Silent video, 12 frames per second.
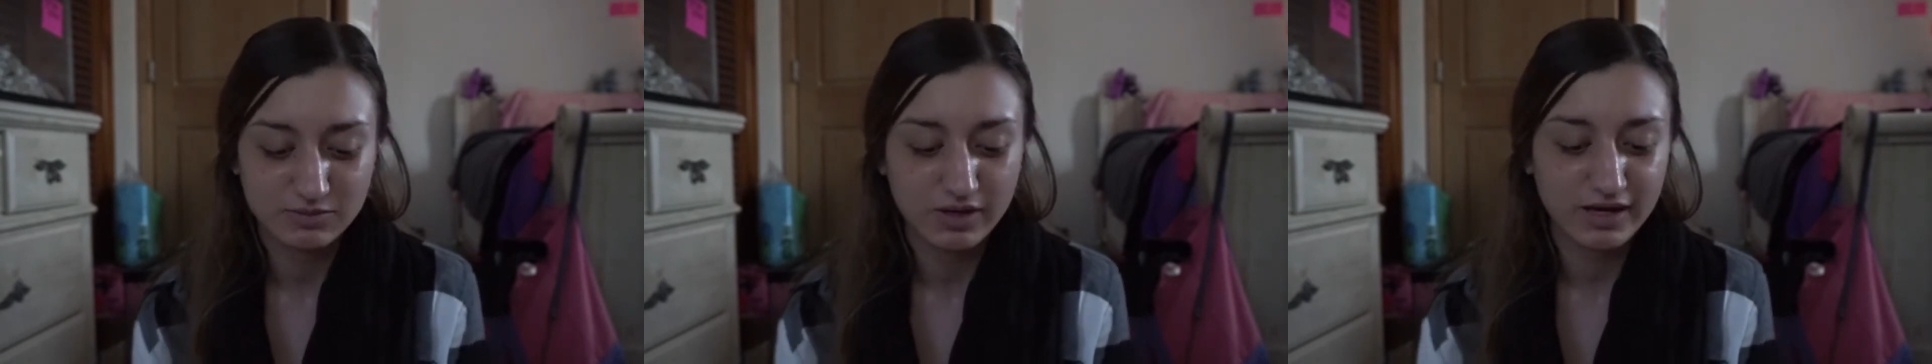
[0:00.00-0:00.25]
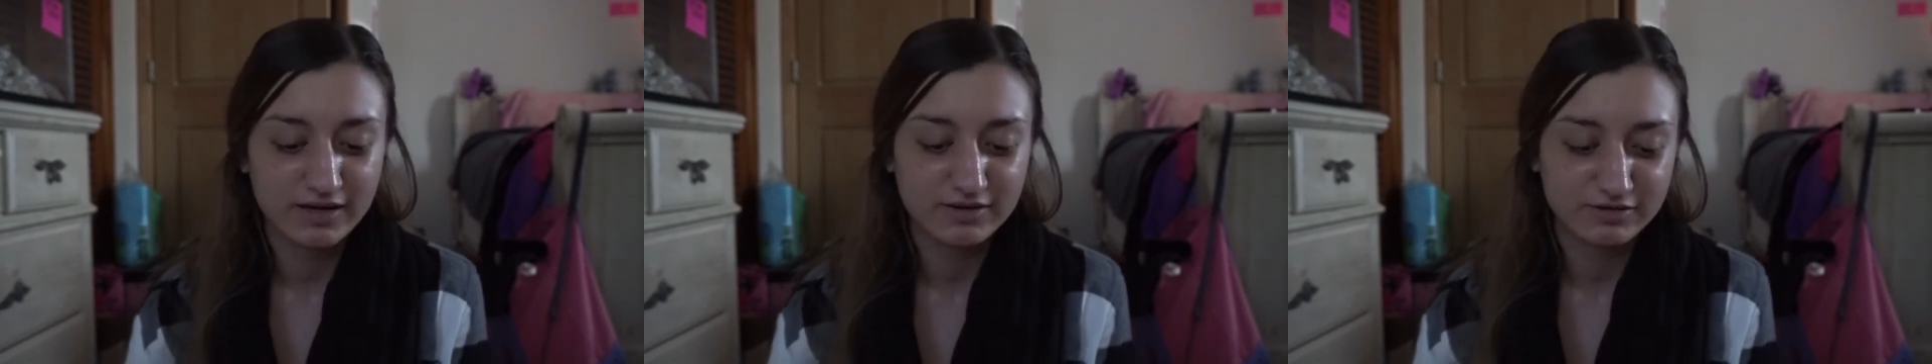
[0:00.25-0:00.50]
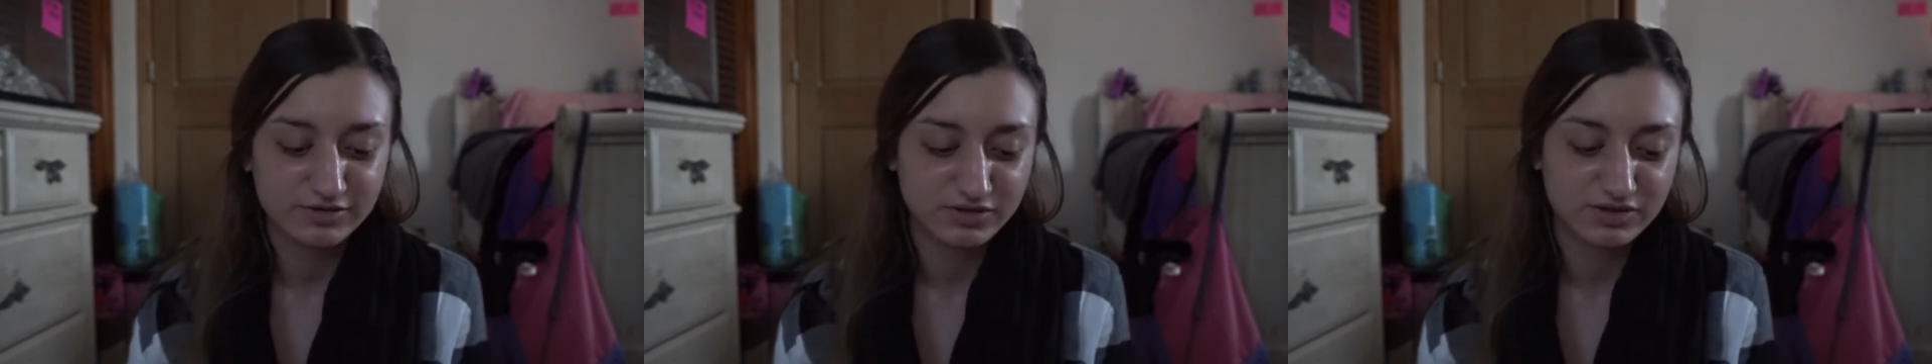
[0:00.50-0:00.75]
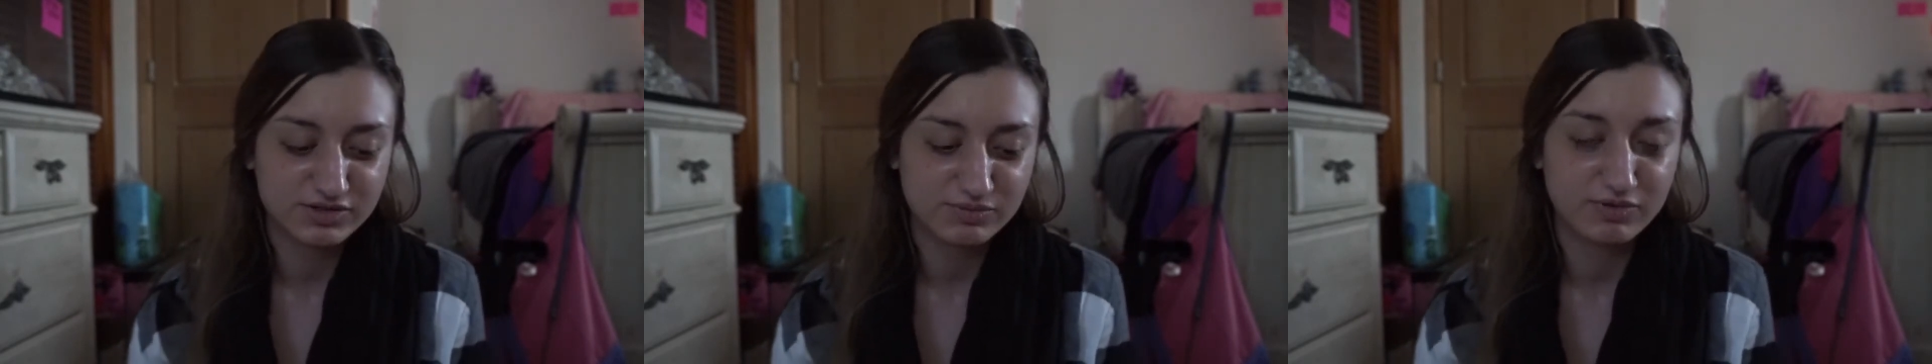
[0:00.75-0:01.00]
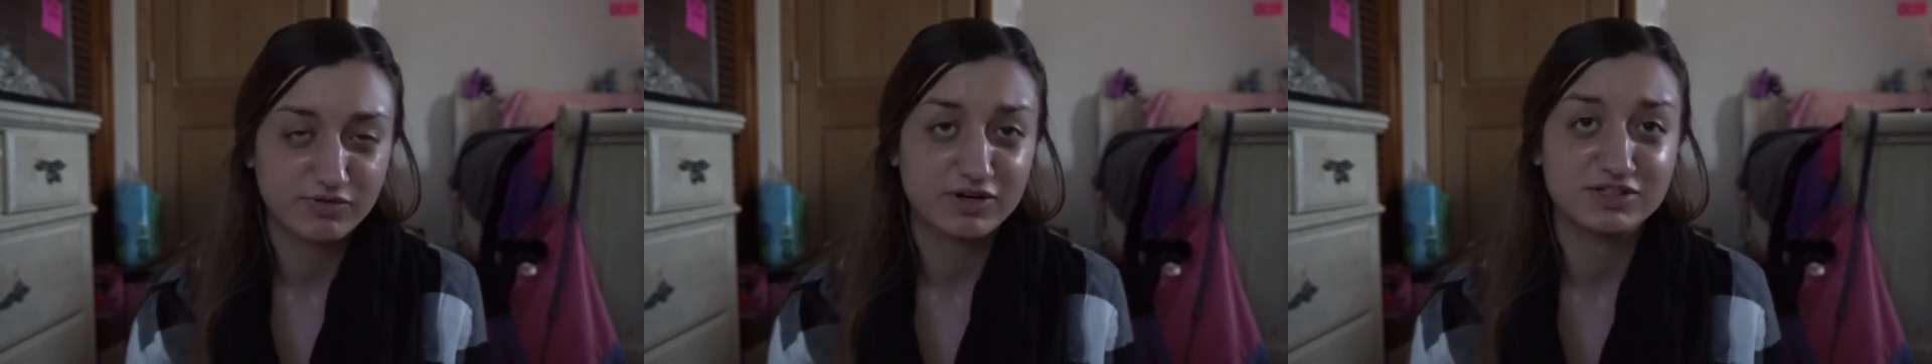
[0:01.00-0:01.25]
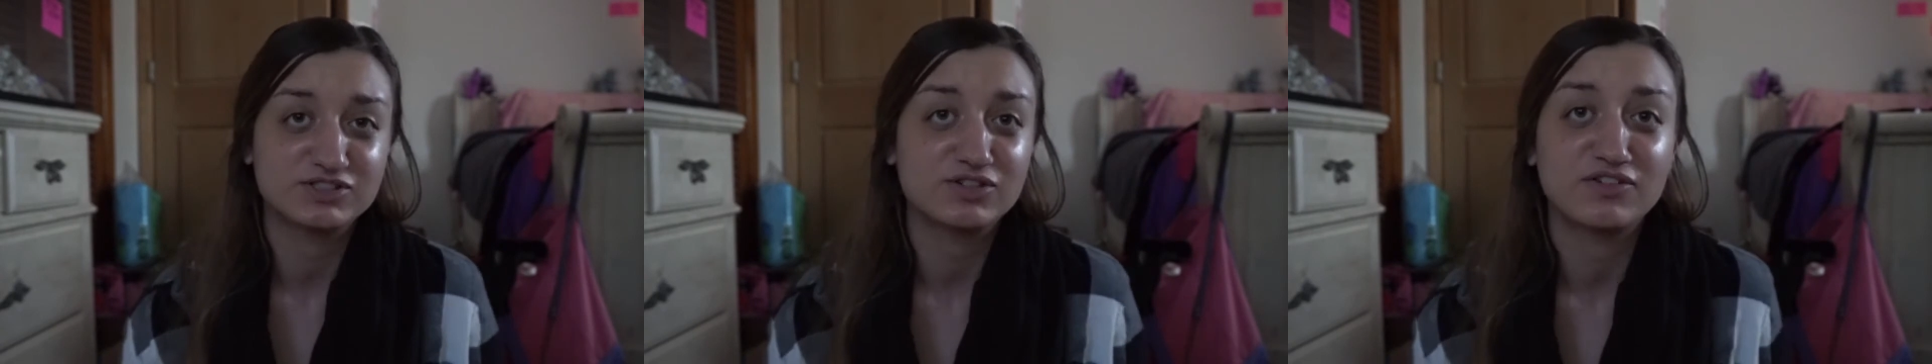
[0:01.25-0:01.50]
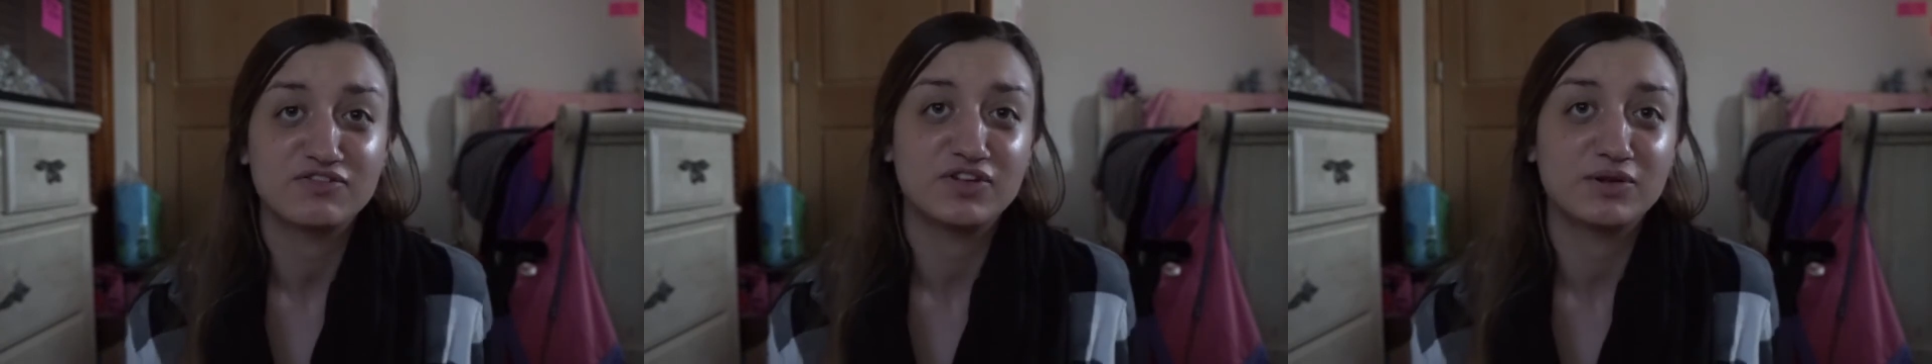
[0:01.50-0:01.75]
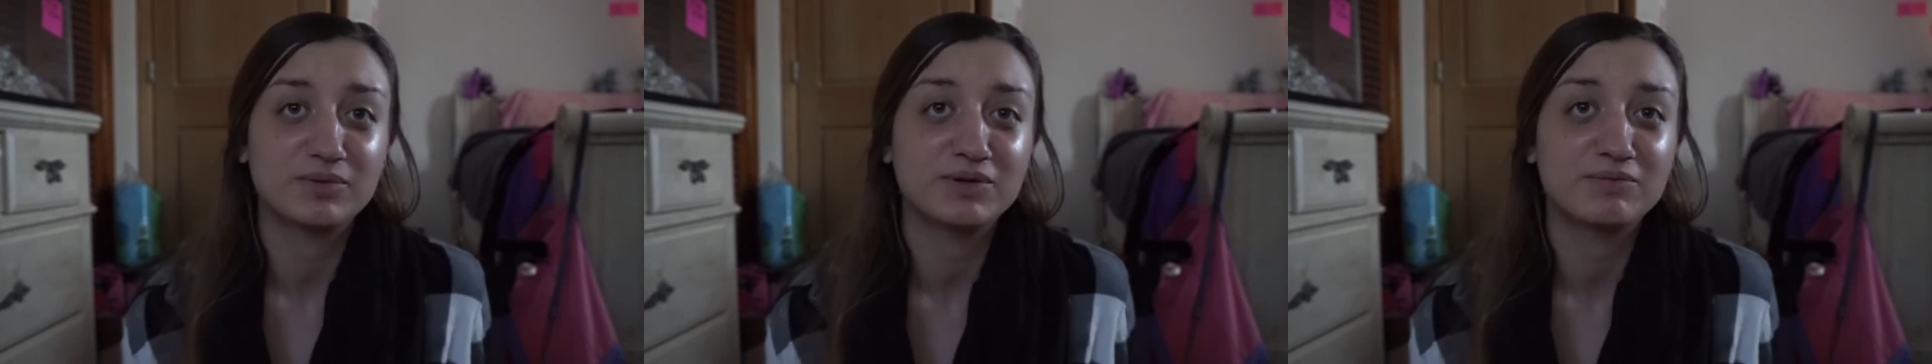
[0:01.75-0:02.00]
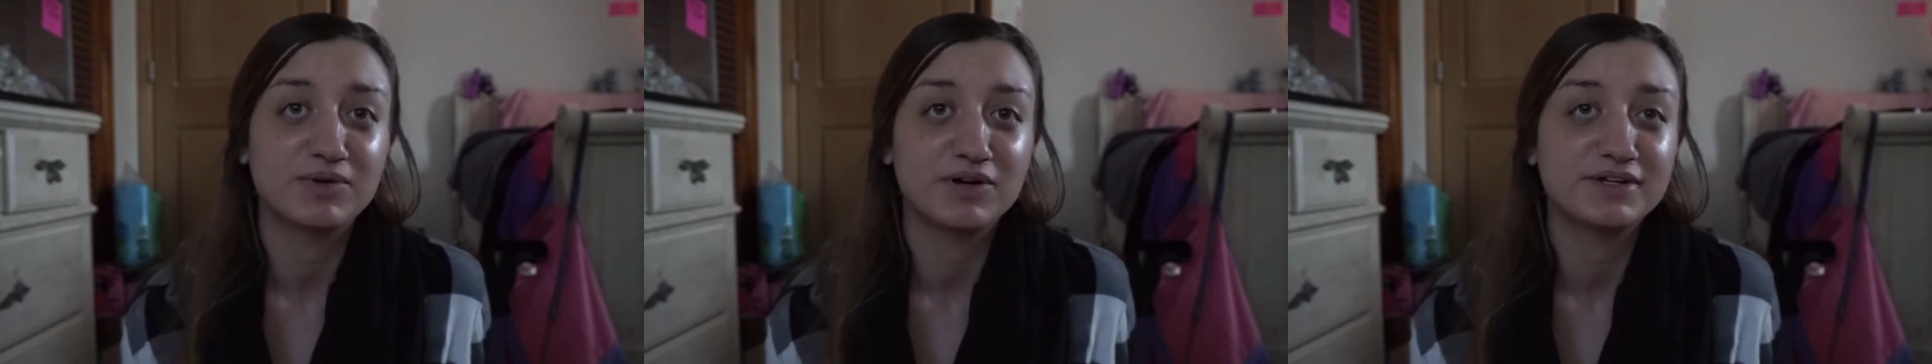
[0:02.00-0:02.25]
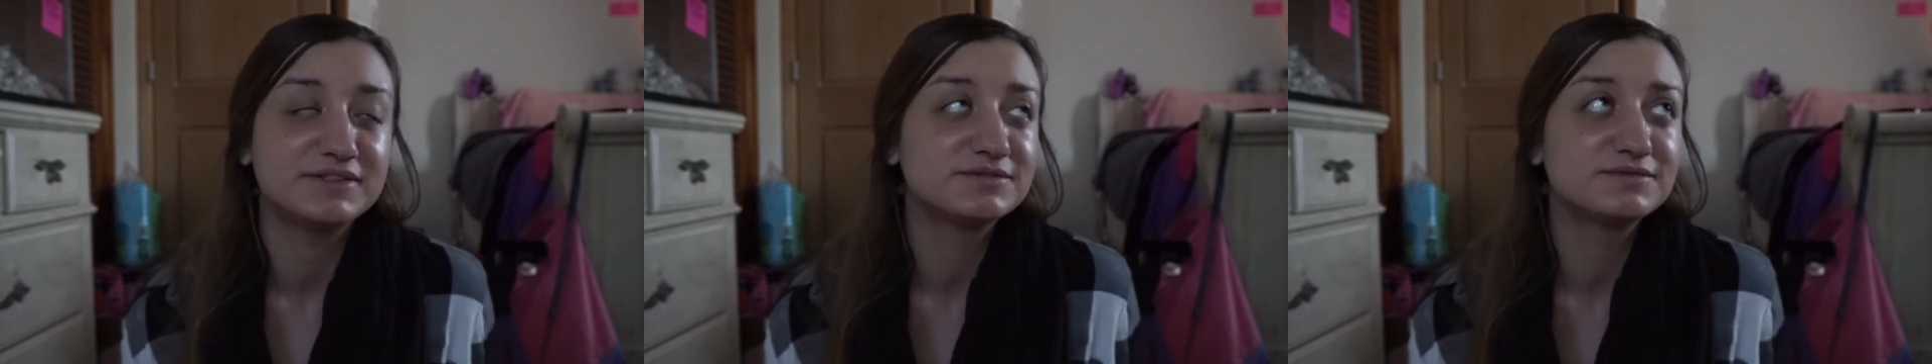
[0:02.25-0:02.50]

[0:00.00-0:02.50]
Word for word: Why I don't do this before I start filming, but